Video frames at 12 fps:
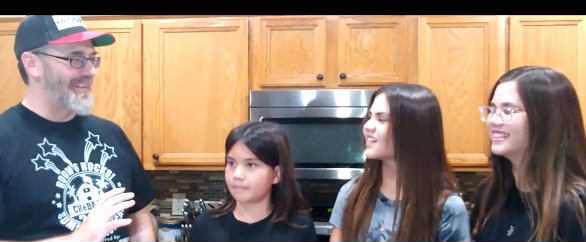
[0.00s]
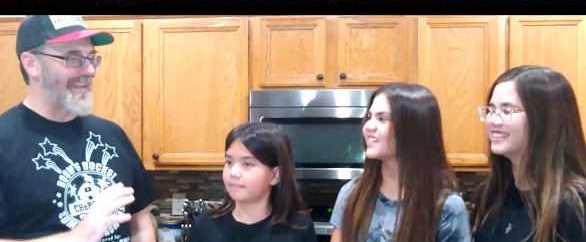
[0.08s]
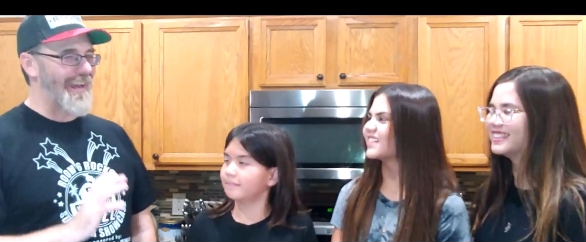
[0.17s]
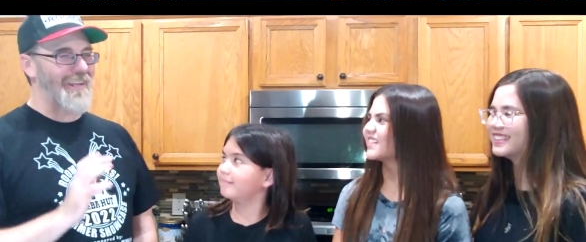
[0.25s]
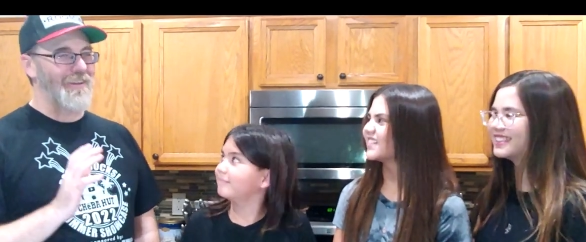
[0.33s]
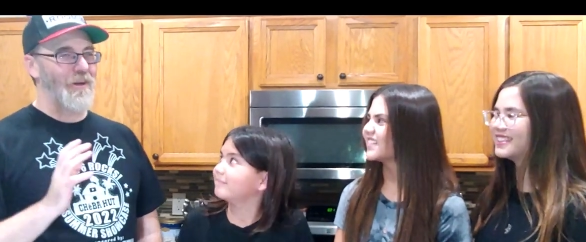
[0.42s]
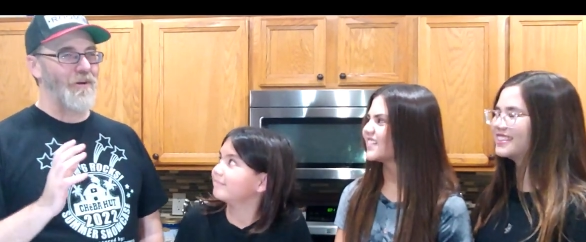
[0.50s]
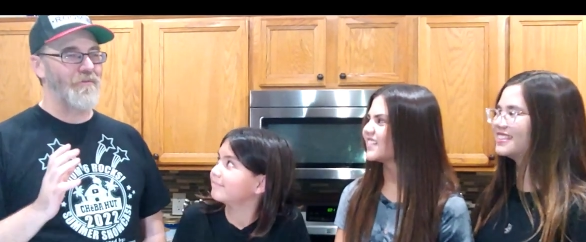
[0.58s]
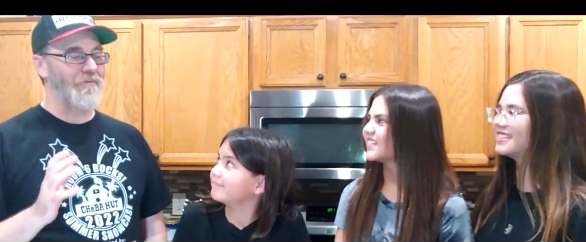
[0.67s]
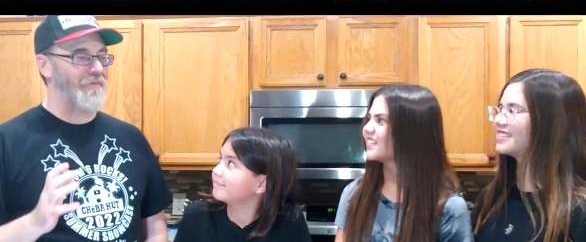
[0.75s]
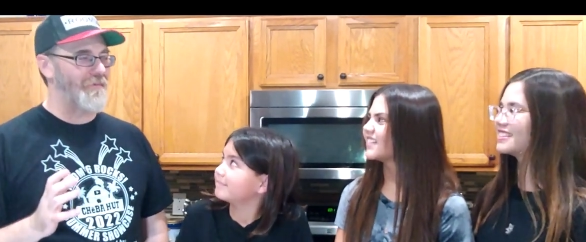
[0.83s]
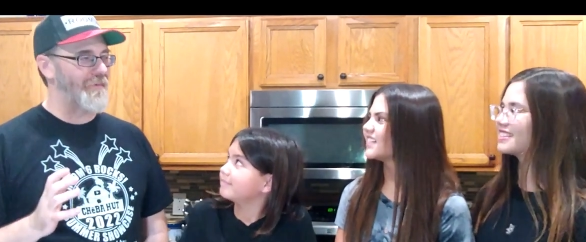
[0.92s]
Speaker 1: like, you
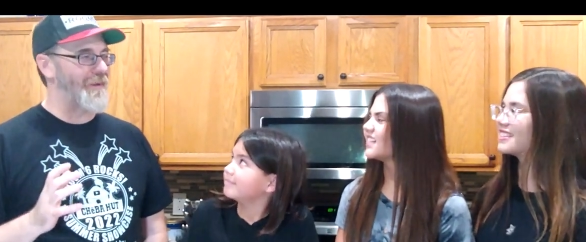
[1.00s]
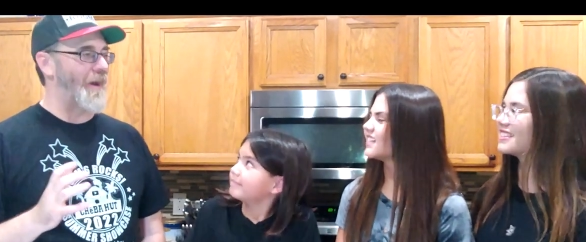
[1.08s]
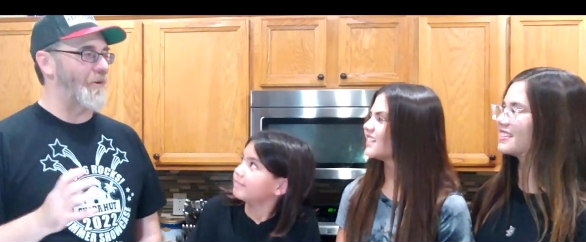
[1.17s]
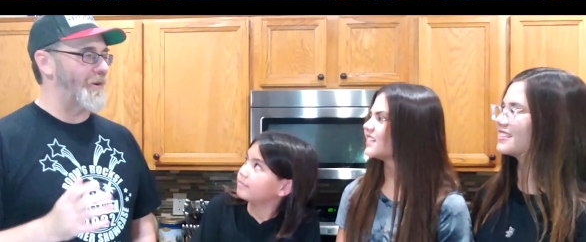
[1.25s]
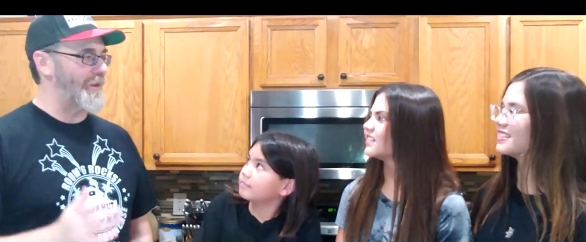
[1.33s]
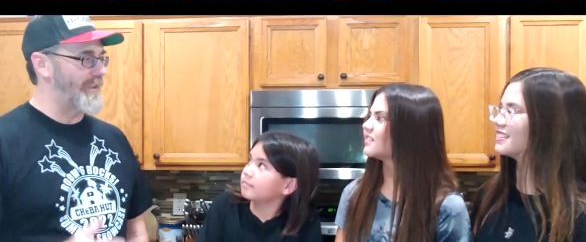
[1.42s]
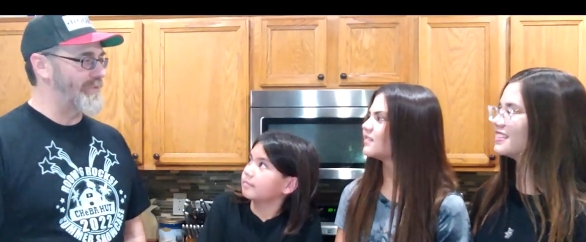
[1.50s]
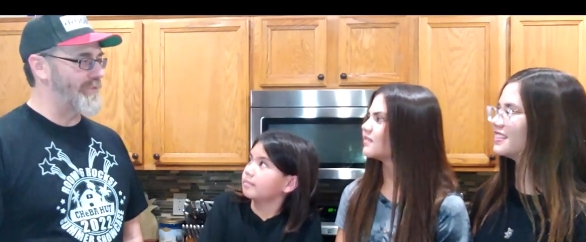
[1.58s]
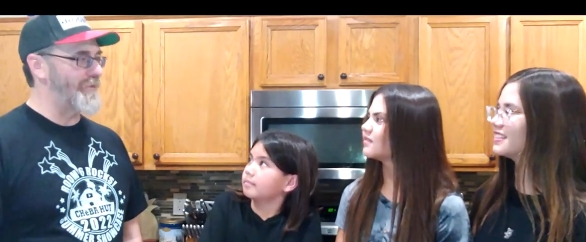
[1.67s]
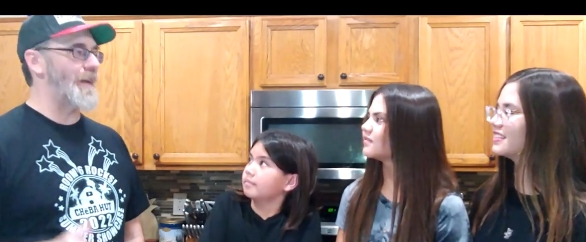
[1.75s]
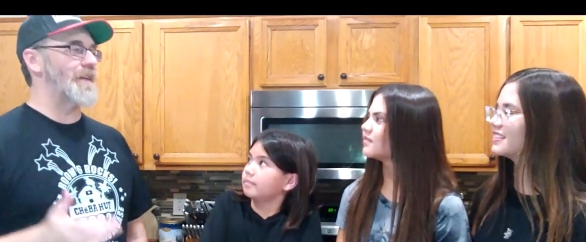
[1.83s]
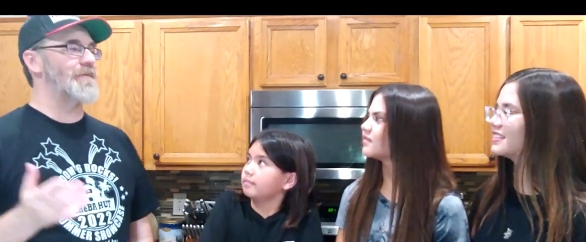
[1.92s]
know, f- how long you
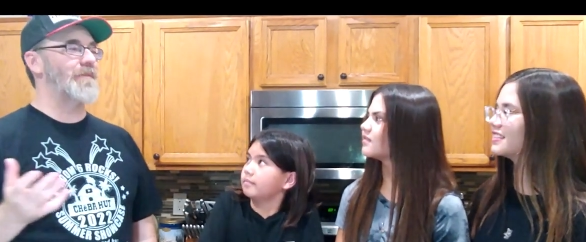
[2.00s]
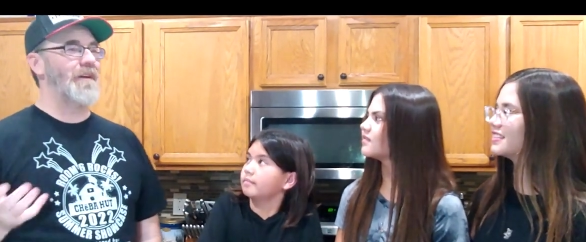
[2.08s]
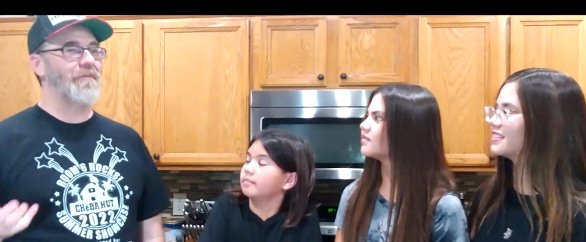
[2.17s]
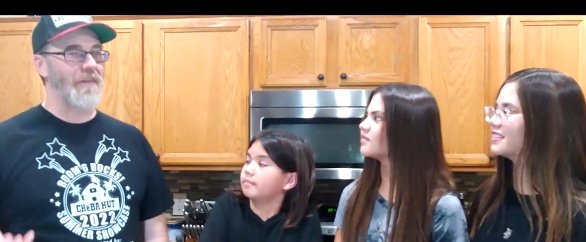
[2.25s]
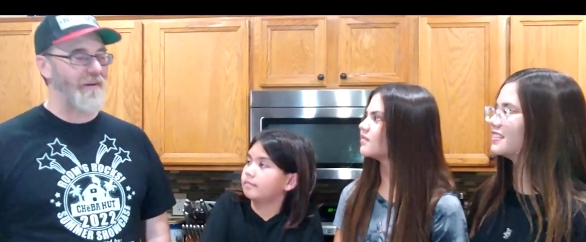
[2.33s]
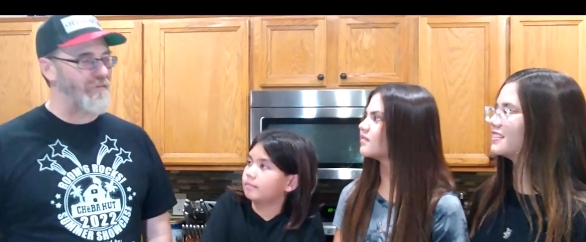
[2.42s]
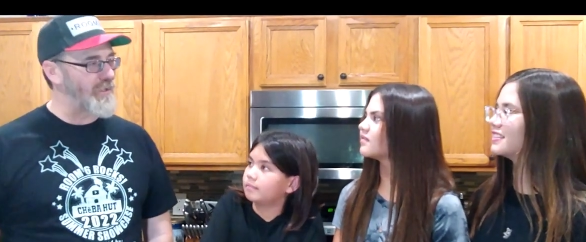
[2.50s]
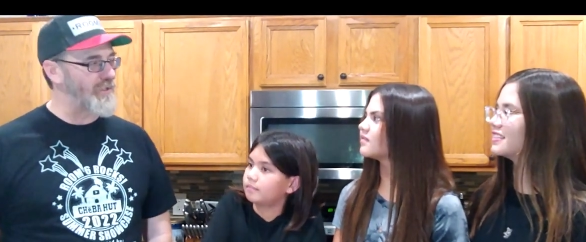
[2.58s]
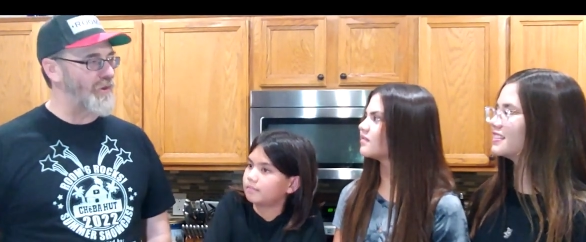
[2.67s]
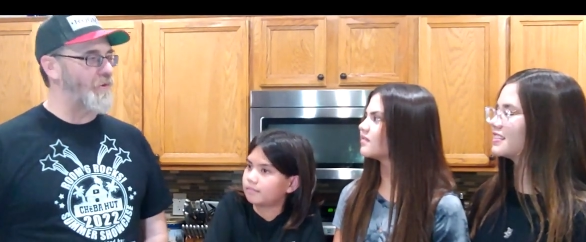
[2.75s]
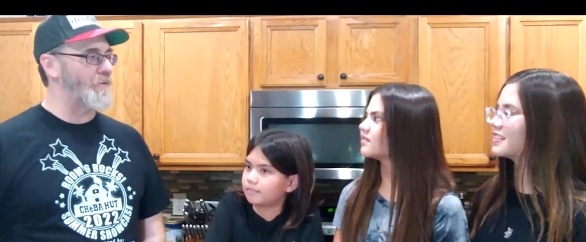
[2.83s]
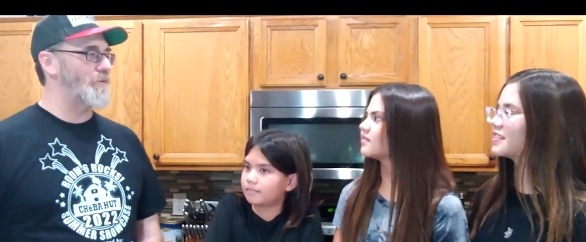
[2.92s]
lived in Vegas,
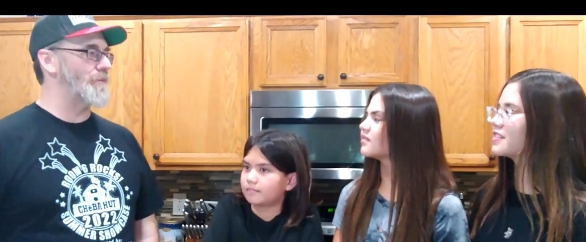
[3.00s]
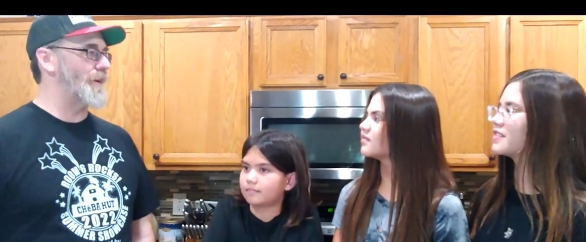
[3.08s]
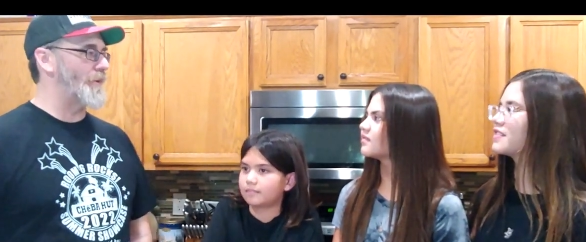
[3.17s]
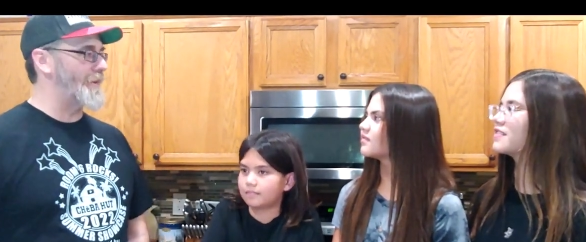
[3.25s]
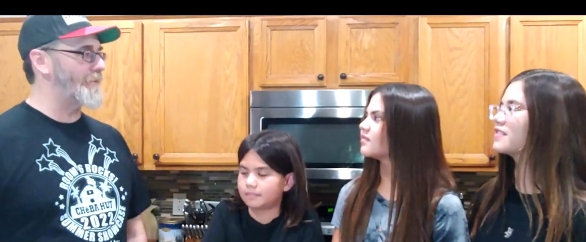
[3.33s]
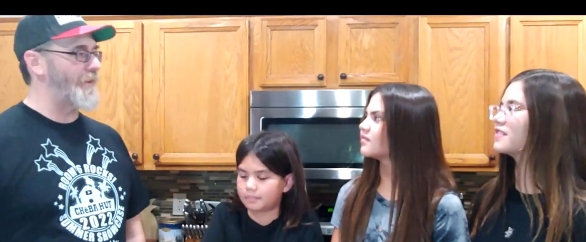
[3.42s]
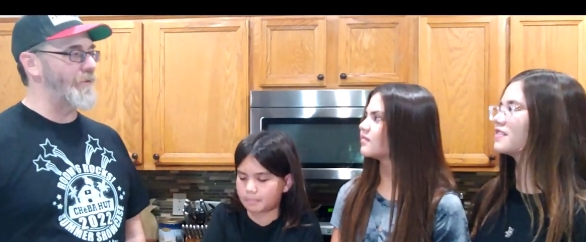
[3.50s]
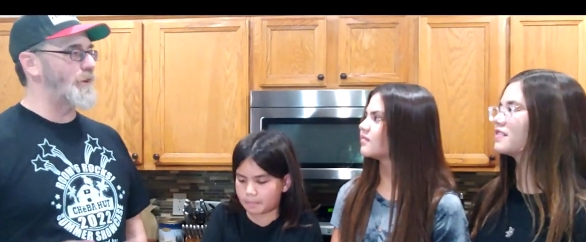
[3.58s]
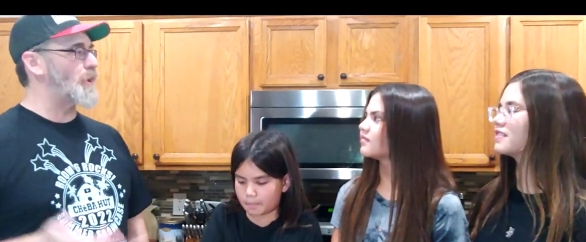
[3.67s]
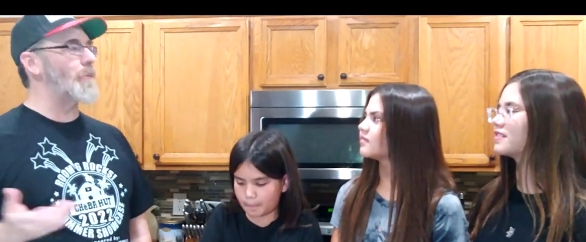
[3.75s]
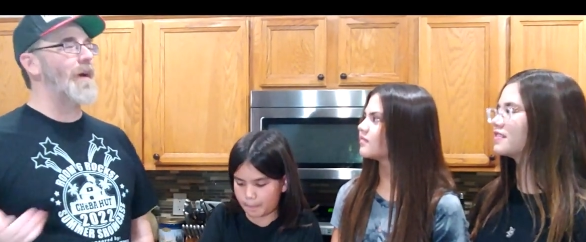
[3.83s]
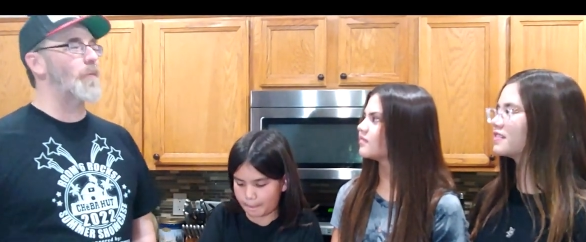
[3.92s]
favorite show, you know, the
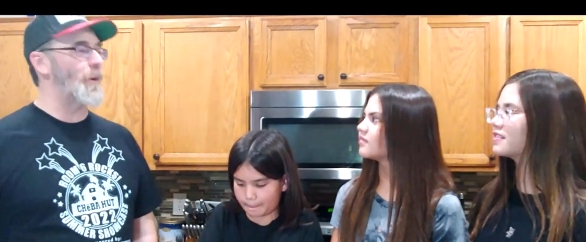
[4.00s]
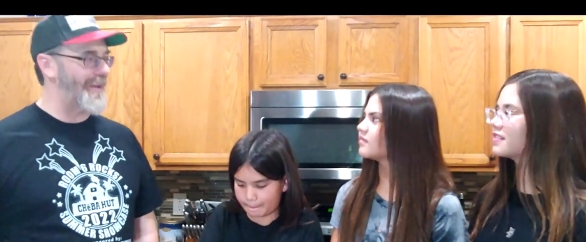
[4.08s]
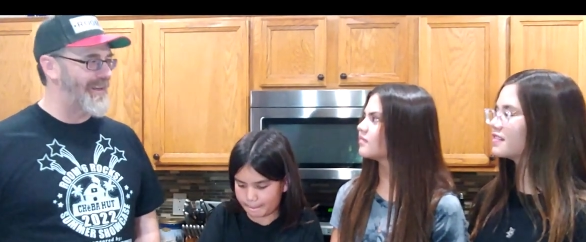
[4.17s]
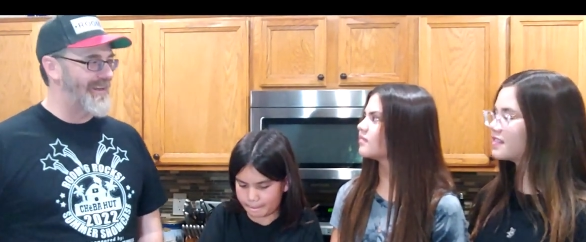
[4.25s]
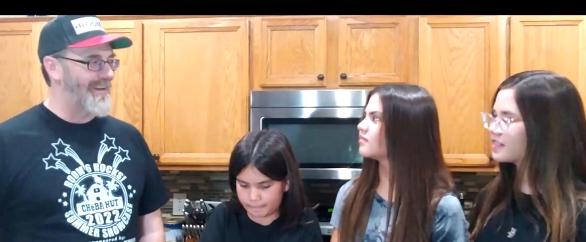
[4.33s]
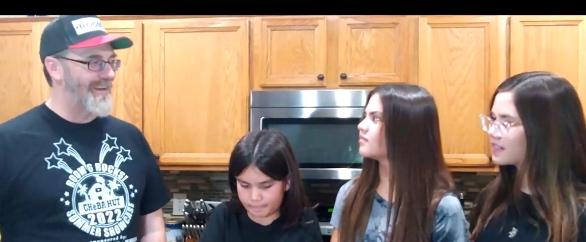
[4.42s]
favorite show memory.